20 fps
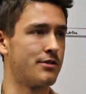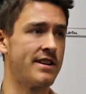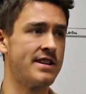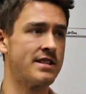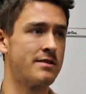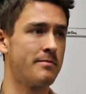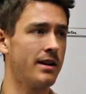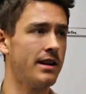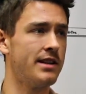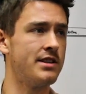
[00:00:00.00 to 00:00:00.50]

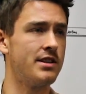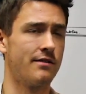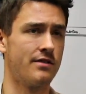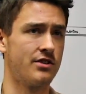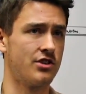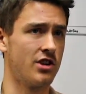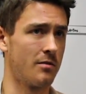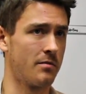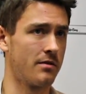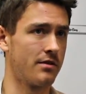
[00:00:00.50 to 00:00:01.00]
traceability of a
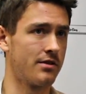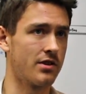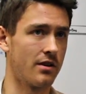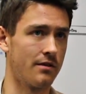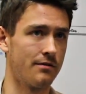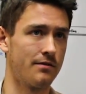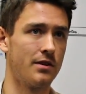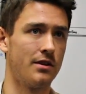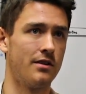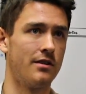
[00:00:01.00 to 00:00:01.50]
job on the
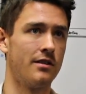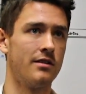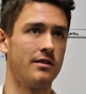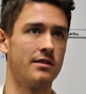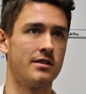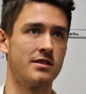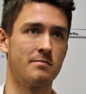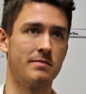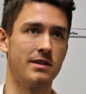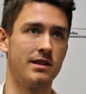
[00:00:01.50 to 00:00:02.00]
shop floor
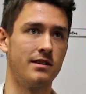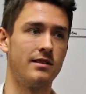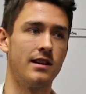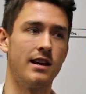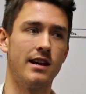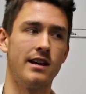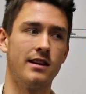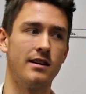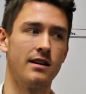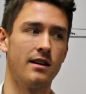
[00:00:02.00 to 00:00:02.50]
has been
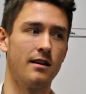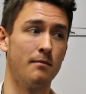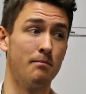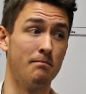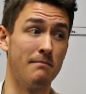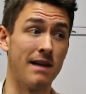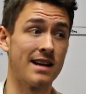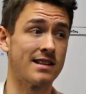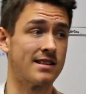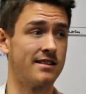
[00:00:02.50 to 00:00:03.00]
a
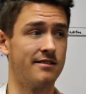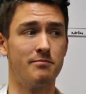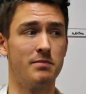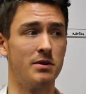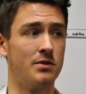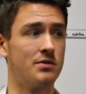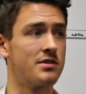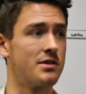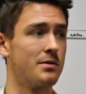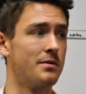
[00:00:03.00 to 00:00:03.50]
massive
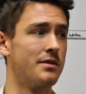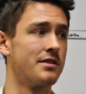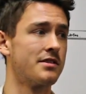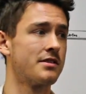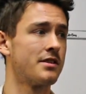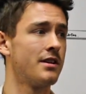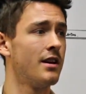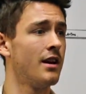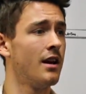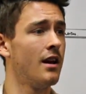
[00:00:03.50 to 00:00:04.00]
boost to us.
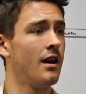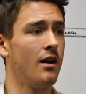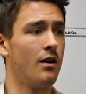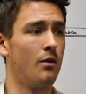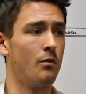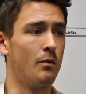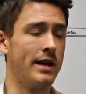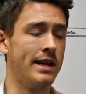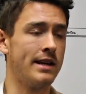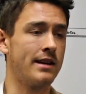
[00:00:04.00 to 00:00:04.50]

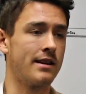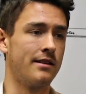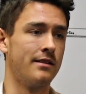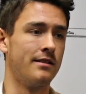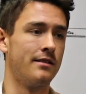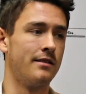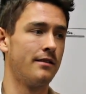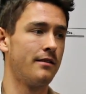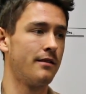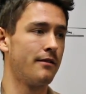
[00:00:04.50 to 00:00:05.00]
We
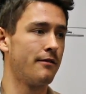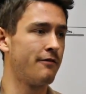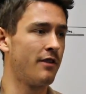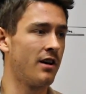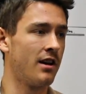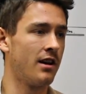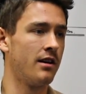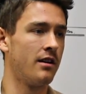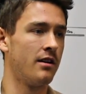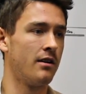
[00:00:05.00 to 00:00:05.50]
can
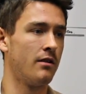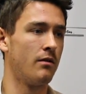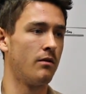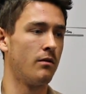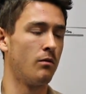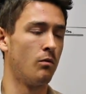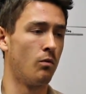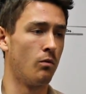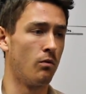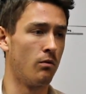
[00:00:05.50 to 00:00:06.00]
follow
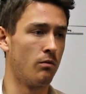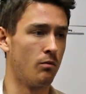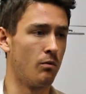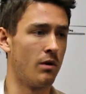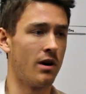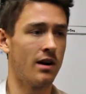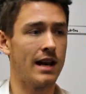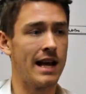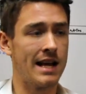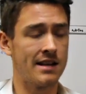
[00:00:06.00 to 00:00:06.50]

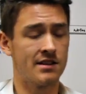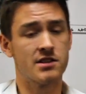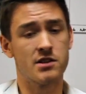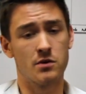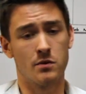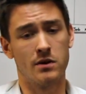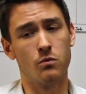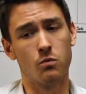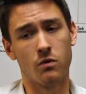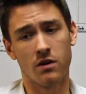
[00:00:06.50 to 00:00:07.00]
what lad's
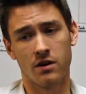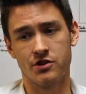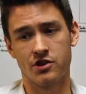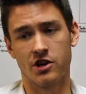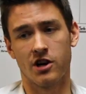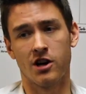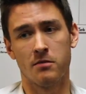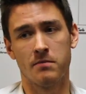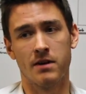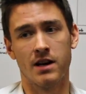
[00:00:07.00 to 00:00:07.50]
doing what
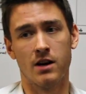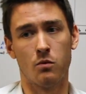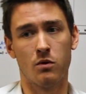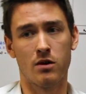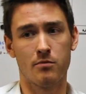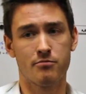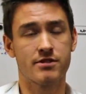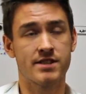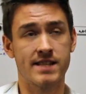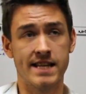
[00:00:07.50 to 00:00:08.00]
job and
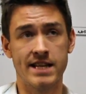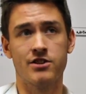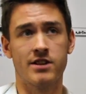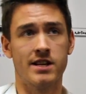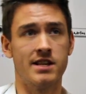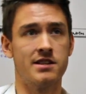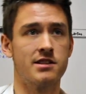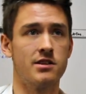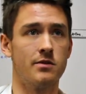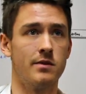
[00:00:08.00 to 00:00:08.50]
what procedure
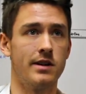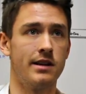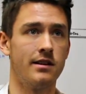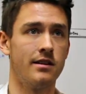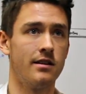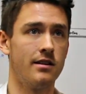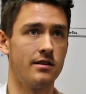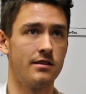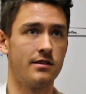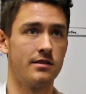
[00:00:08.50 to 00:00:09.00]
he's doing
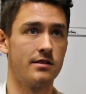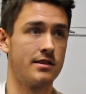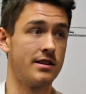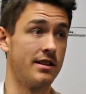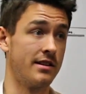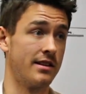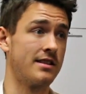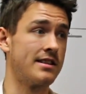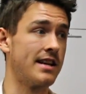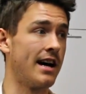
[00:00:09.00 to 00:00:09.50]

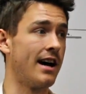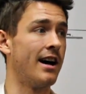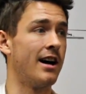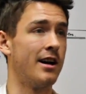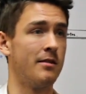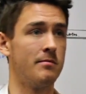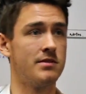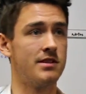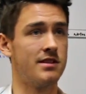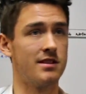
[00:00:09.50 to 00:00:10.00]
to the
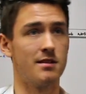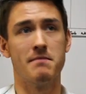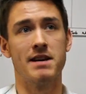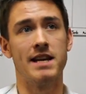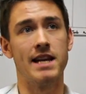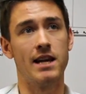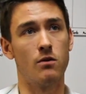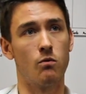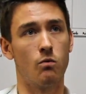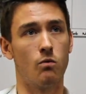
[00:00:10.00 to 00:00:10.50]
time, to the
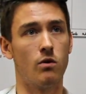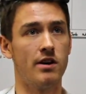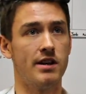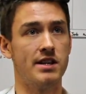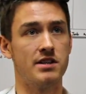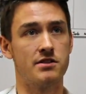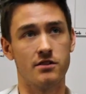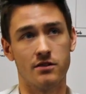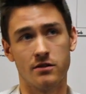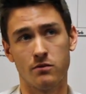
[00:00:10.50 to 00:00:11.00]
minute, what
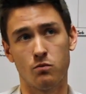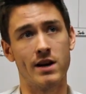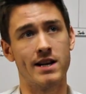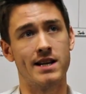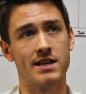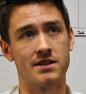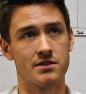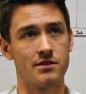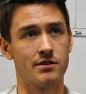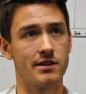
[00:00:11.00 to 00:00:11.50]
he's done, when
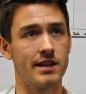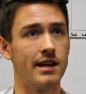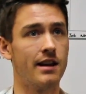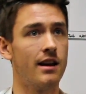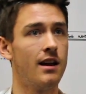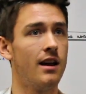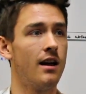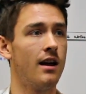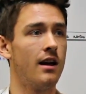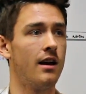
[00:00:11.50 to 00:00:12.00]
he's done it,
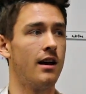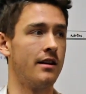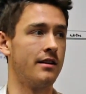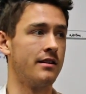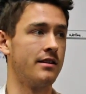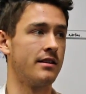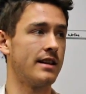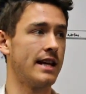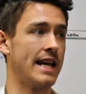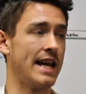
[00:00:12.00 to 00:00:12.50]

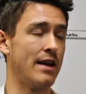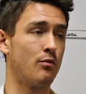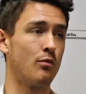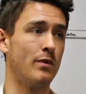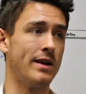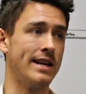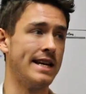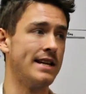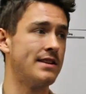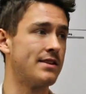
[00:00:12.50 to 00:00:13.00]
and if
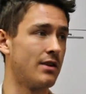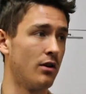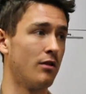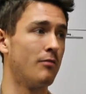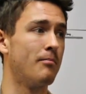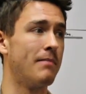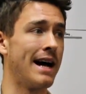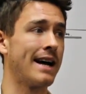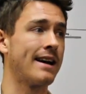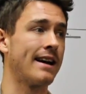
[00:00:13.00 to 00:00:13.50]
we need to
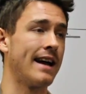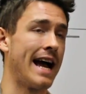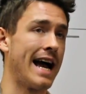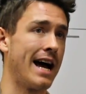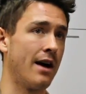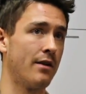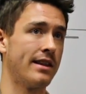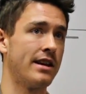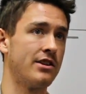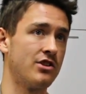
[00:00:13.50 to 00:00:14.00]
look back at
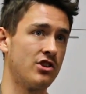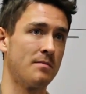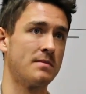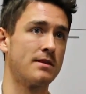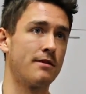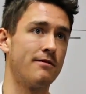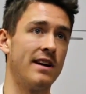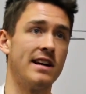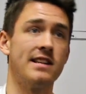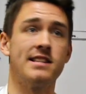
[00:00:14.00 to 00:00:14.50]
how that
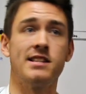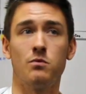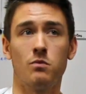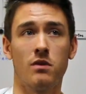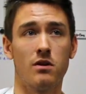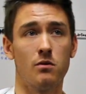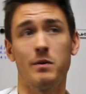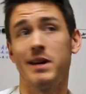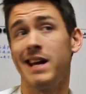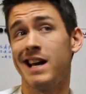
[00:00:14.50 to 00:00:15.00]
job's affecting
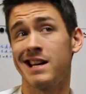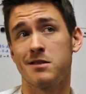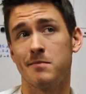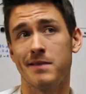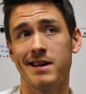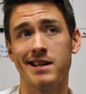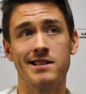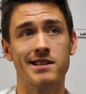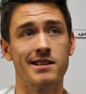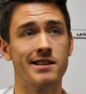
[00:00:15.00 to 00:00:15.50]
what we
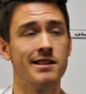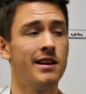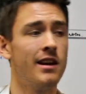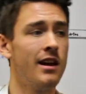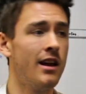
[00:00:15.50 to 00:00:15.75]
estimated.